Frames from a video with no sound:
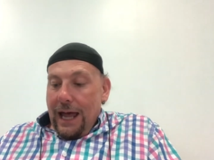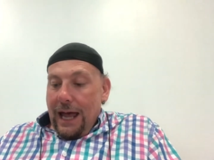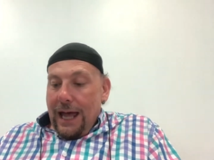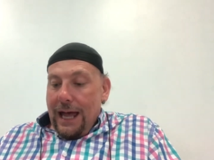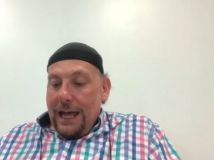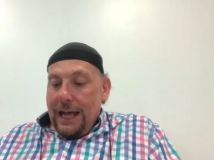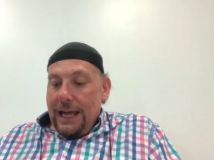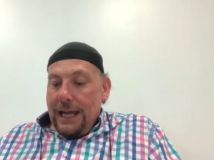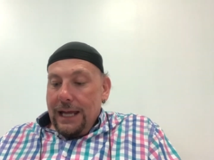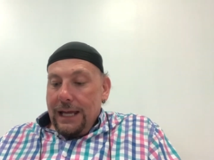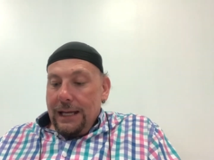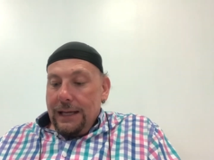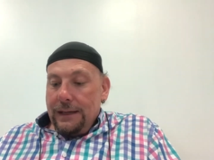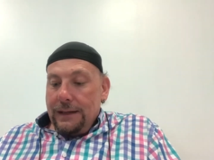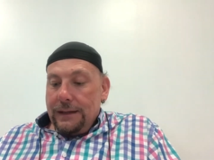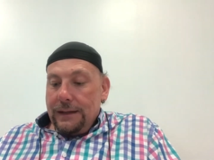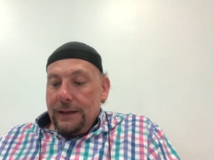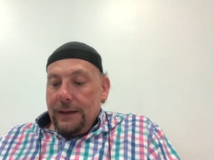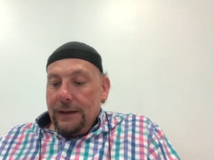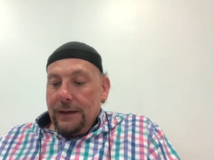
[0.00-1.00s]

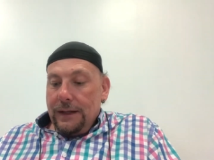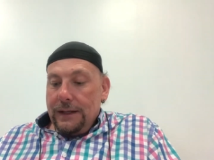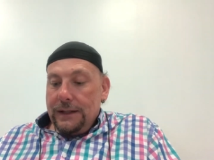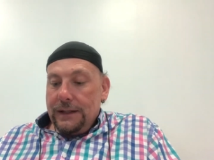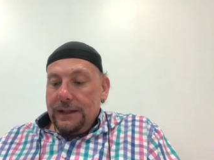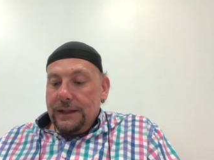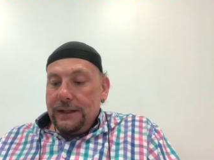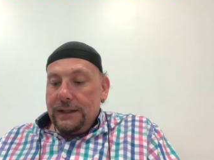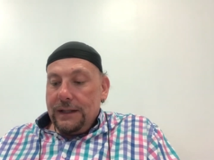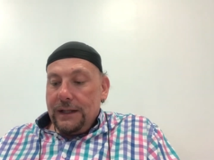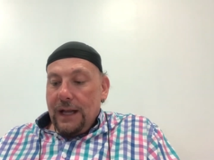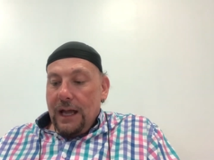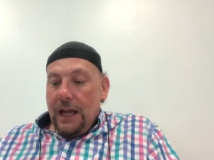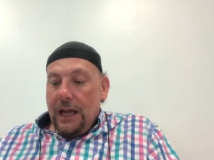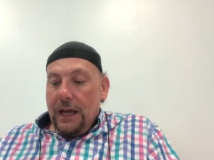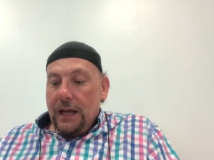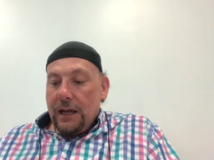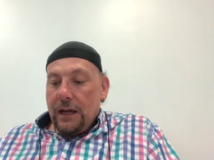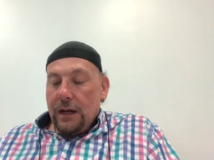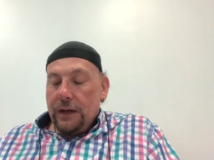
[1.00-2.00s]
And this
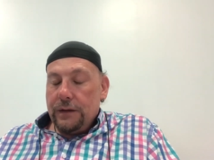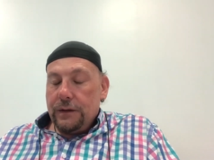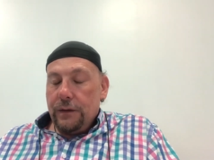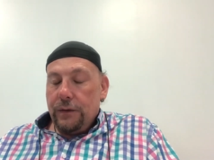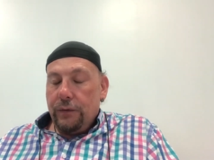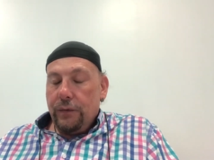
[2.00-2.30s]
guy's got